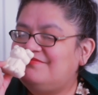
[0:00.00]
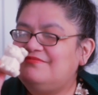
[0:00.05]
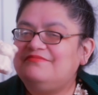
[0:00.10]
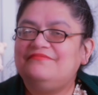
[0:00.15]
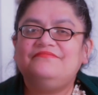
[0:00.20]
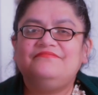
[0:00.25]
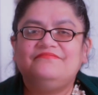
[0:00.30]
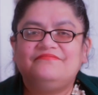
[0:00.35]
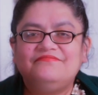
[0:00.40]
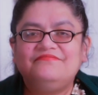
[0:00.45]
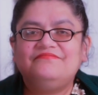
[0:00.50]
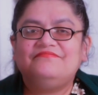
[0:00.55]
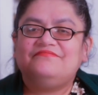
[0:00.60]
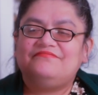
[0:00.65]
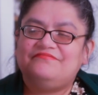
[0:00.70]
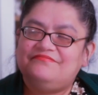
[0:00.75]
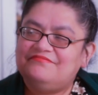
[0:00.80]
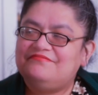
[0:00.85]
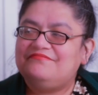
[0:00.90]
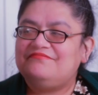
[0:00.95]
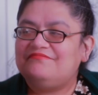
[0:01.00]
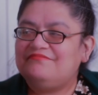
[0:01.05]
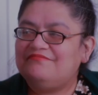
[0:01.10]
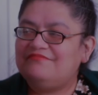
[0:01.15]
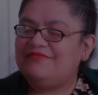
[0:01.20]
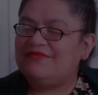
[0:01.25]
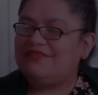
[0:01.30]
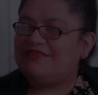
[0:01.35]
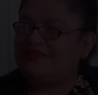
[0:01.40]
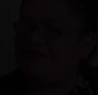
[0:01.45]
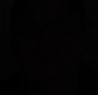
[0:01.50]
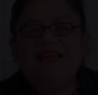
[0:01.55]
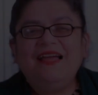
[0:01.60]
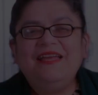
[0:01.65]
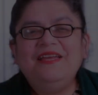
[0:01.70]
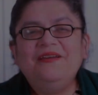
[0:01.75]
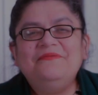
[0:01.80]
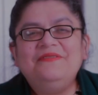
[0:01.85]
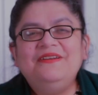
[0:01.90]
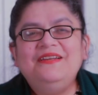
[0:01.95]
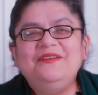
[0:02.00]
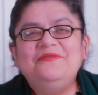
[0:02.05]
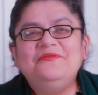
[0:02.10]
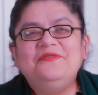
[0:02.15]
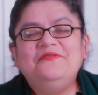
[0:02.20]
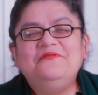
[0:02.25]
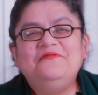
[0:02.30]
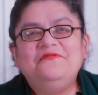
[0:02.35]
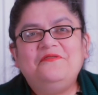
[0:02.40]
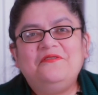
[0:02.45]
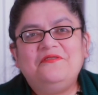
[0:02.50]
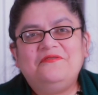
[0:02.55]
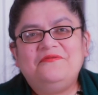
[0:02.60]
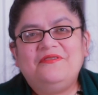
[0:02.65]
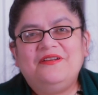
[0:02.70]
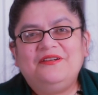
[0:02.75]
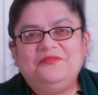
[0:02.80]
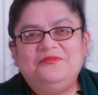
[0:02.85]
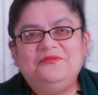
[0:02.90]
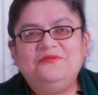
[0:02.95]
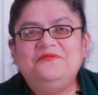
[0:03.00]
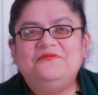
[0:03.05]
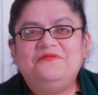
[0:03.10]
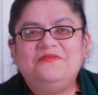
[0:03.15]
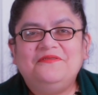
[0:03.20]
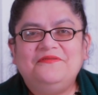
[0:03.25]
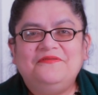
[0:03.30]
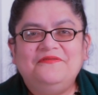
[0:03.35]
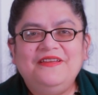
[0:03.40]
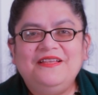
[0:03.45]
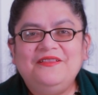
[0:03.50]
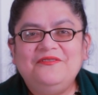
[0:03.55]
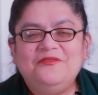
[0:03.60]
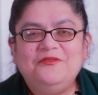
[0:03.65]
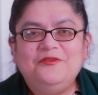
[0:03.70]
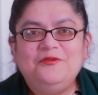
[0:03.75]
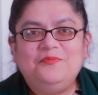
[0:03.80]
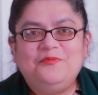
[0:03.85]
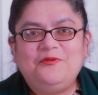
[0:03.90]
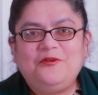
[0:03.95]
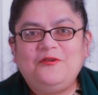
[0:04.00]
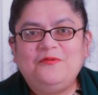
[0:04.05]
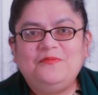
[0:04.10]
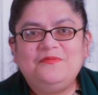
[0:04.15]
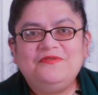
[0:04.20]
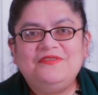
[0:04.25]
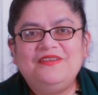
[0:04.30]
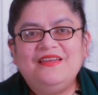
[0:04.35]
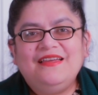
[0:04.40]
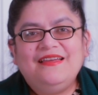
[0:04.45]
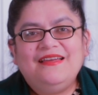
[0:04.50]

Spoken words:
I am really looking forward to fulfill all the prompts.